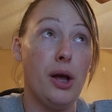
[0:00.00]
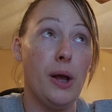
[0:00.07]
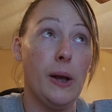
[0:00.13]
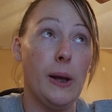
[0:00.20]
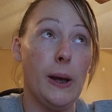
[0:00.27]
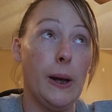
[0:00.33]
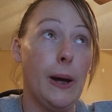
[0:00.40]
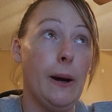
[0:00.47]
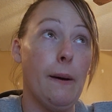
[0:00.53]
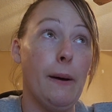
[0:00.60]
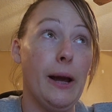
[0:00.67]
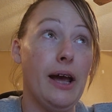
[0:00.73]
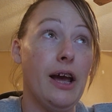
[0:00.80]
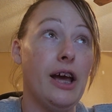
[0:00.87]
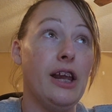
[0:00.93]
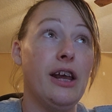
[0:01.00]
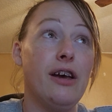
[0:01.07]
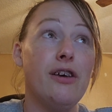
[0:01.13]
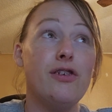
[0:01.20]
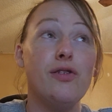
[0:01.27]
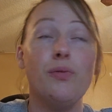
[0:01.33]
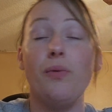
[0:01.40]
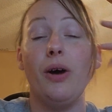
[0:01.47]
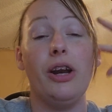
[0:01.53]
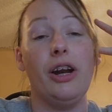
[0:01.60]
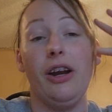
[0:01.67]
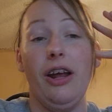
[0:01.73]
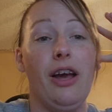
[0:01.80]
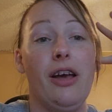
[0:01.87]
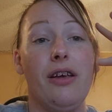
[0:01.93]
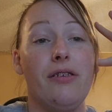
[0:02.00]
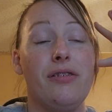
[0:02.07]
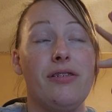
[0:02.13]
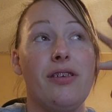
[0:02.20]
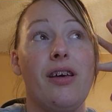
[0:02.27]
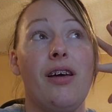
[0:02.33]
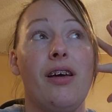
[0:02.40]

you know, it, it is what it is.